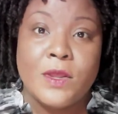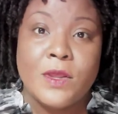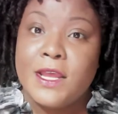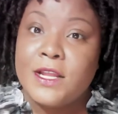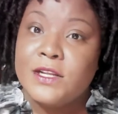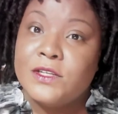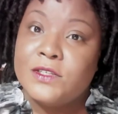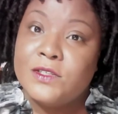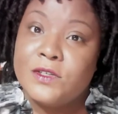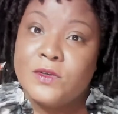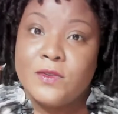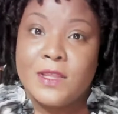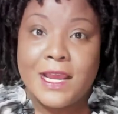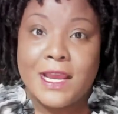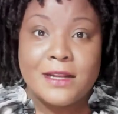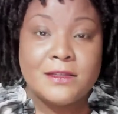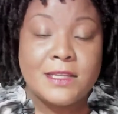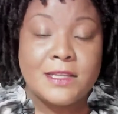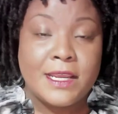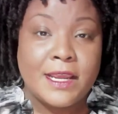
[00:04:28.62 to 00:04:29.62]
do that
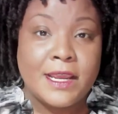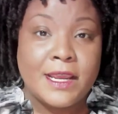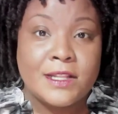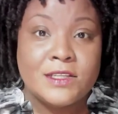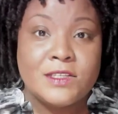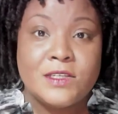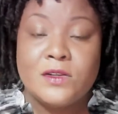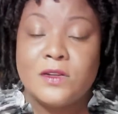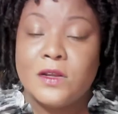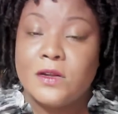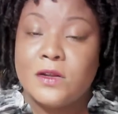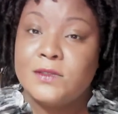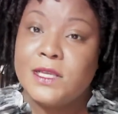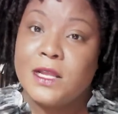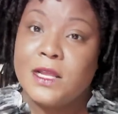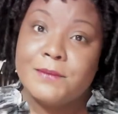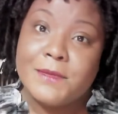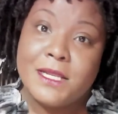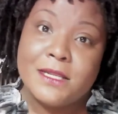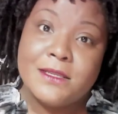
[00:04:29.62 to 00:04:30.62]
dance, tell them
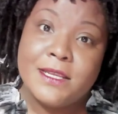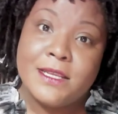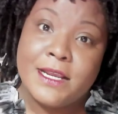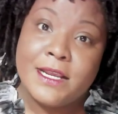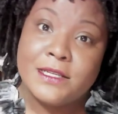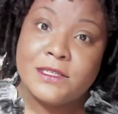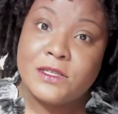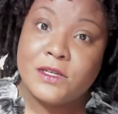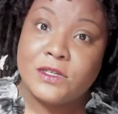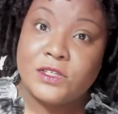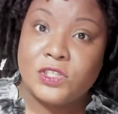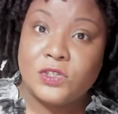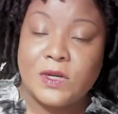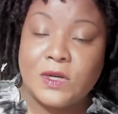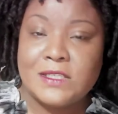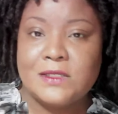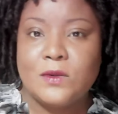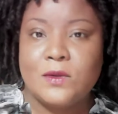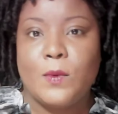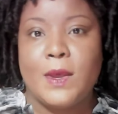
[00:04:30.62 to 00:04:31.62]
to dance their stress
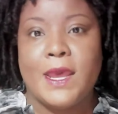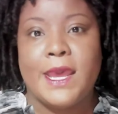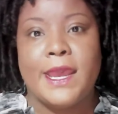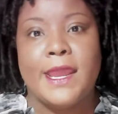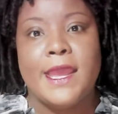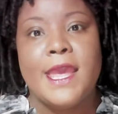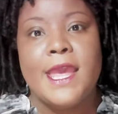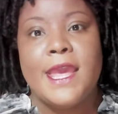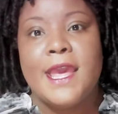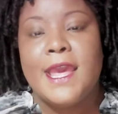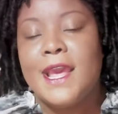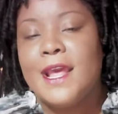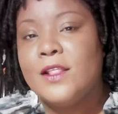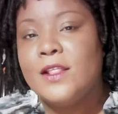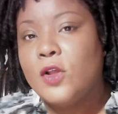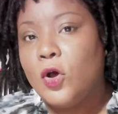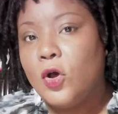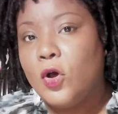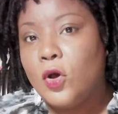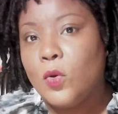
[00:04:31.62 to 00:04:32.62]
away, and
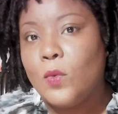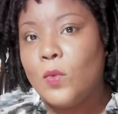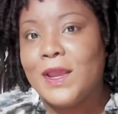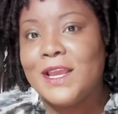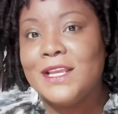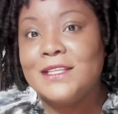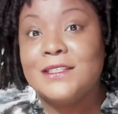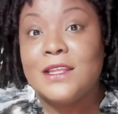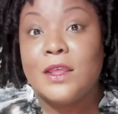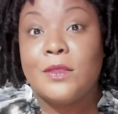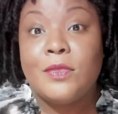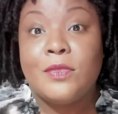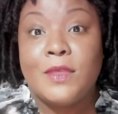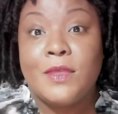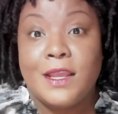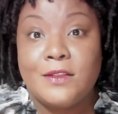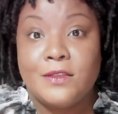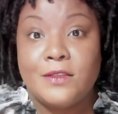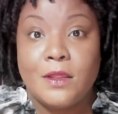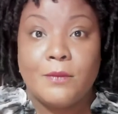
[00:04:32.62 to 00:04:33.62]
always thank
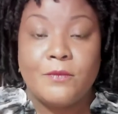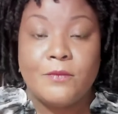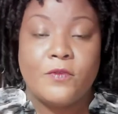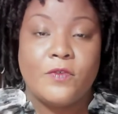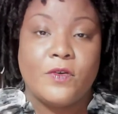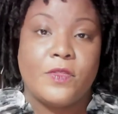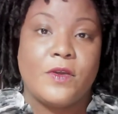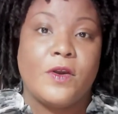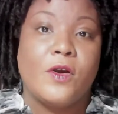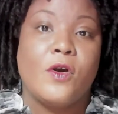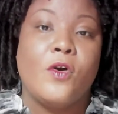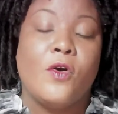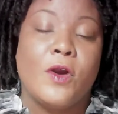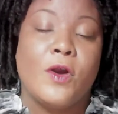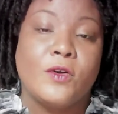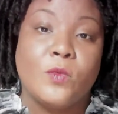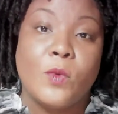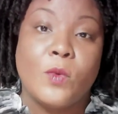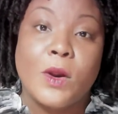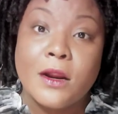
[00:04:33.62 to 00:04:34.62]
them for their hard
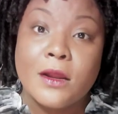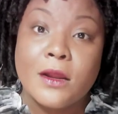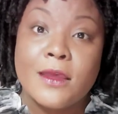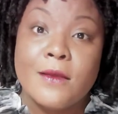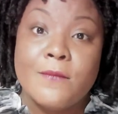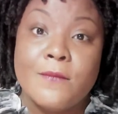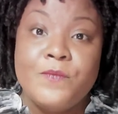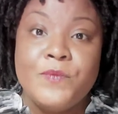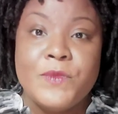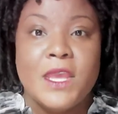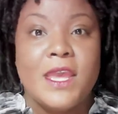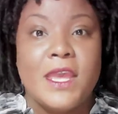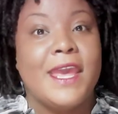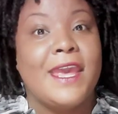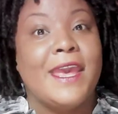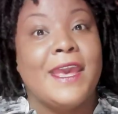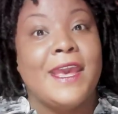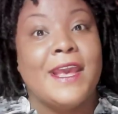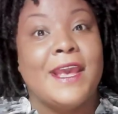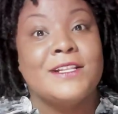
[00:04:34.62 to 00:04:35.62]
work,
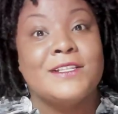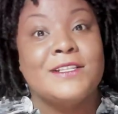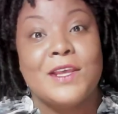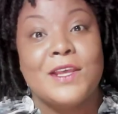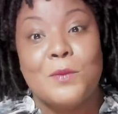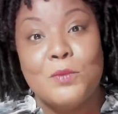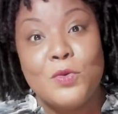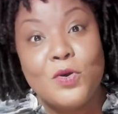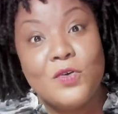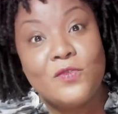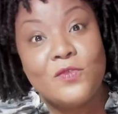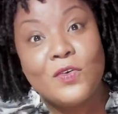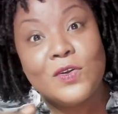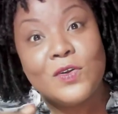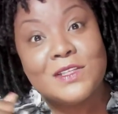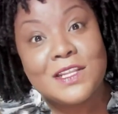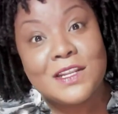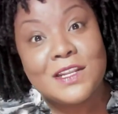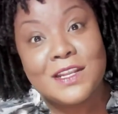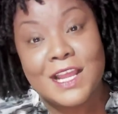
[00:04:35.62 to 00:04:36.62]
and move on to the
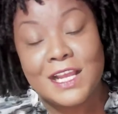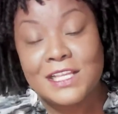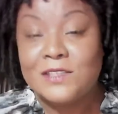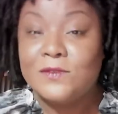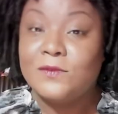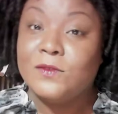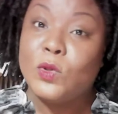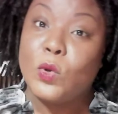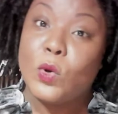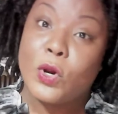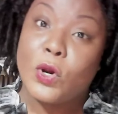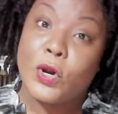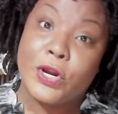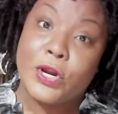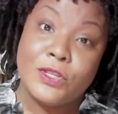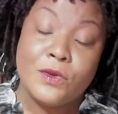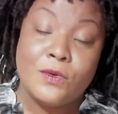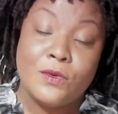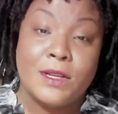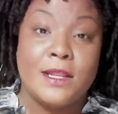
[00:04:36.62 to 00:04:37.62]
next floor or
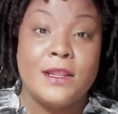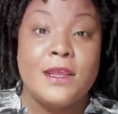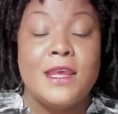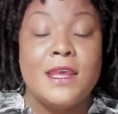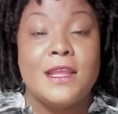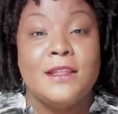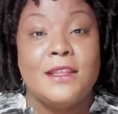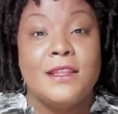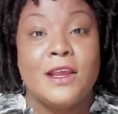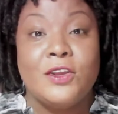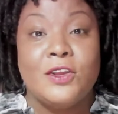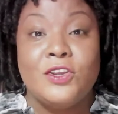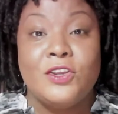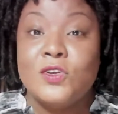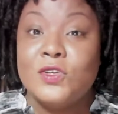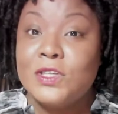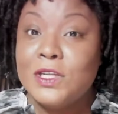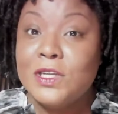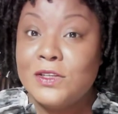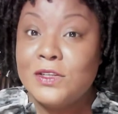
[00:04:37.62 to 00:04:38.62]
unit. Now, you
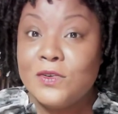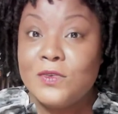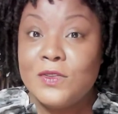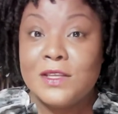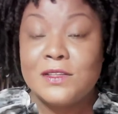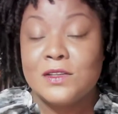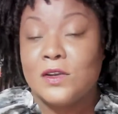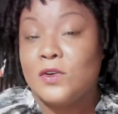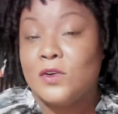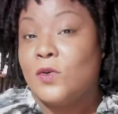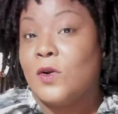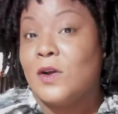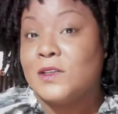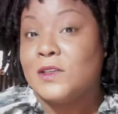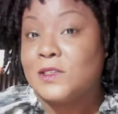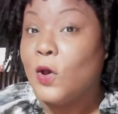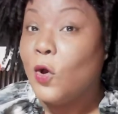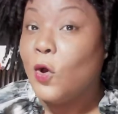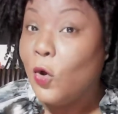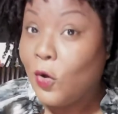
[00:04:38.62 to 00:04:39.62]
should do this across
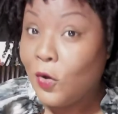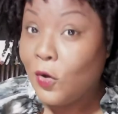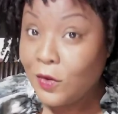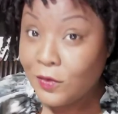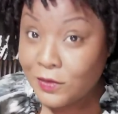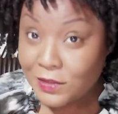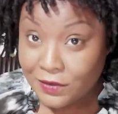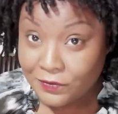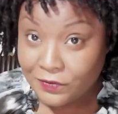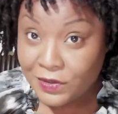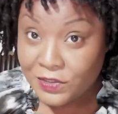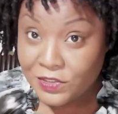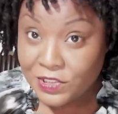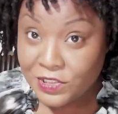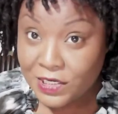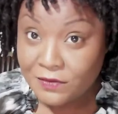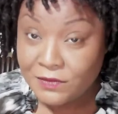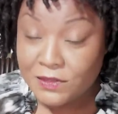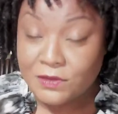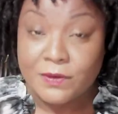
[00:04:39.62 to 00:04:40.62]
all different
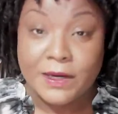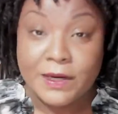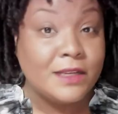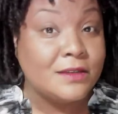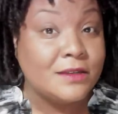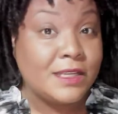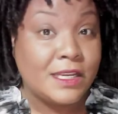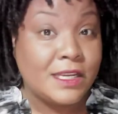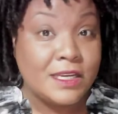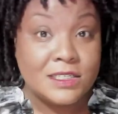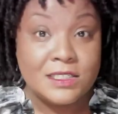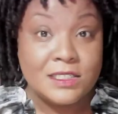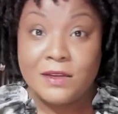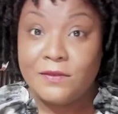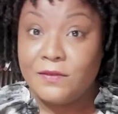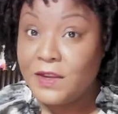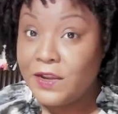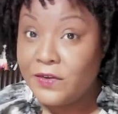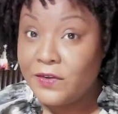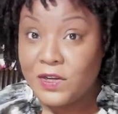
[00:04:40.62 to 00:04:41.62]
shifts, right? Day shift,
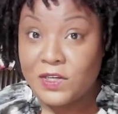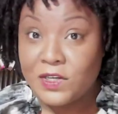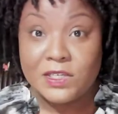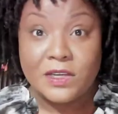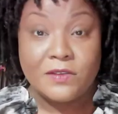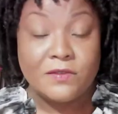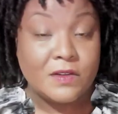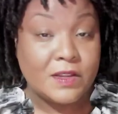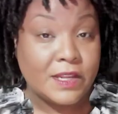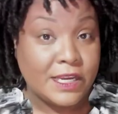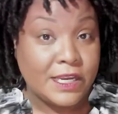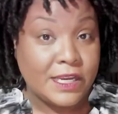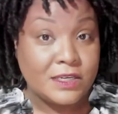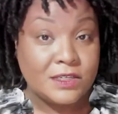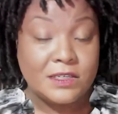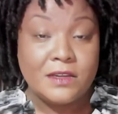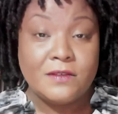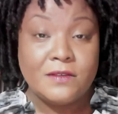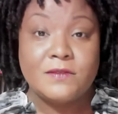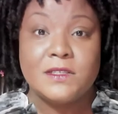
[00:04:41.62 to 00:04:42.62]
evening shift, night
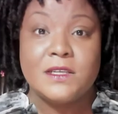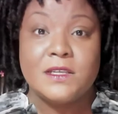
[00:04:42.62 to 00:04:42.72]
shift,